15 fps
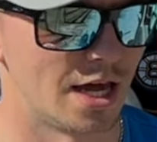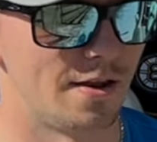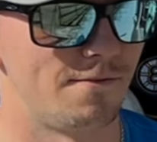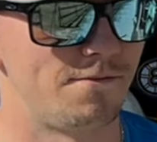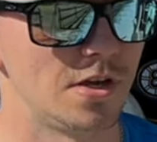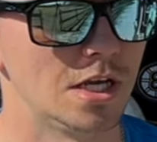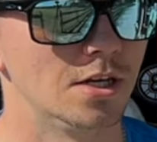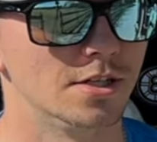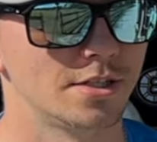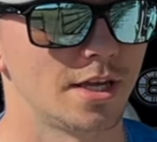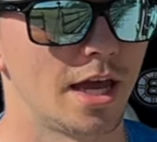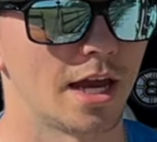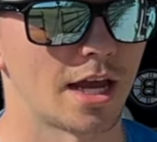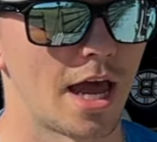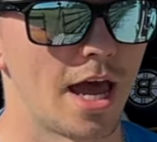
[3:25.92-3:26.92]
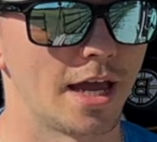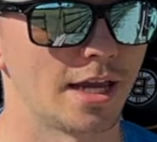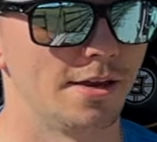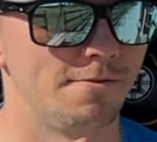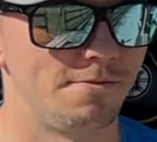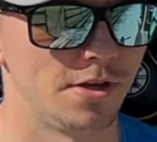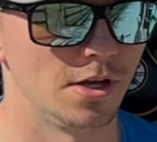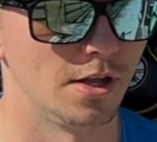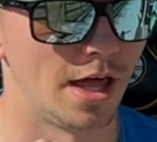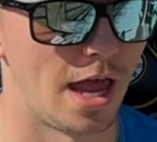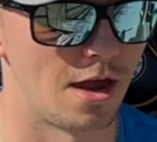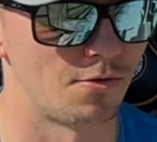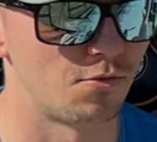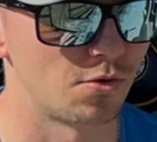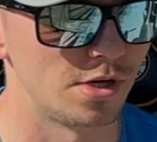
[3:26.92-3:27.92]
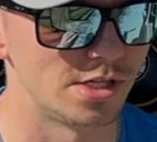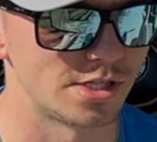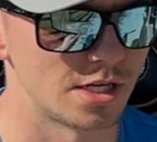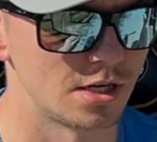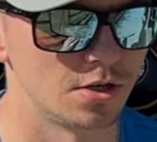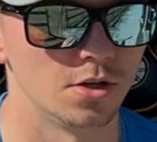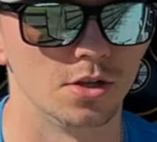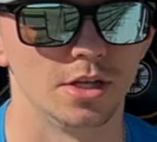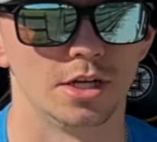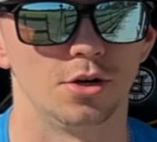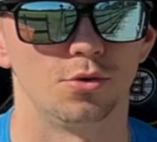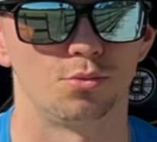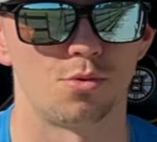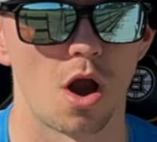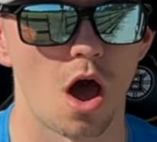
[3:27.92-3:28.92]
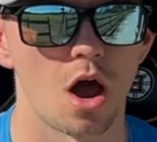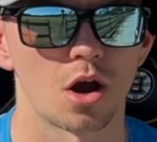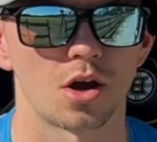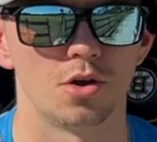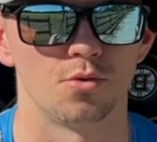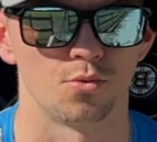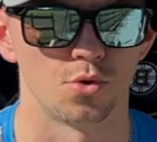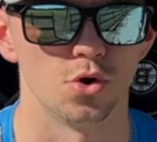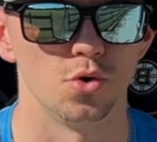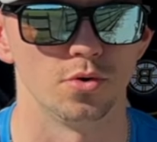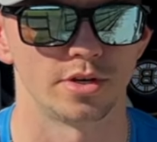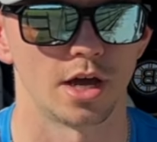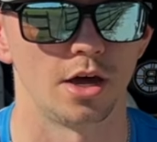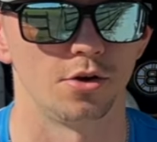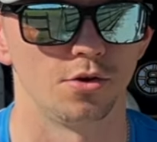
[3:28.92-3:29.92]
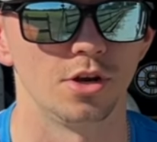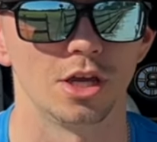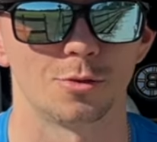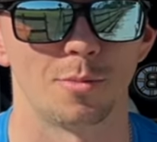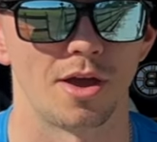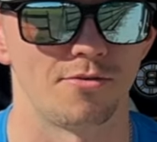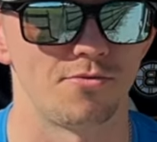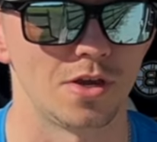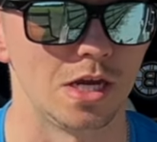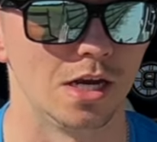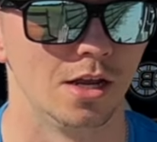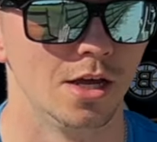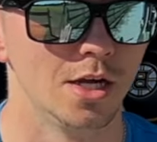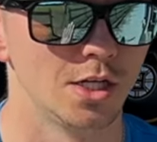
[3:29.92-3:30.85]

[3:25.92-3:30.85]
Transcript: it feels like I can feel every single little rock and root underneath my feet,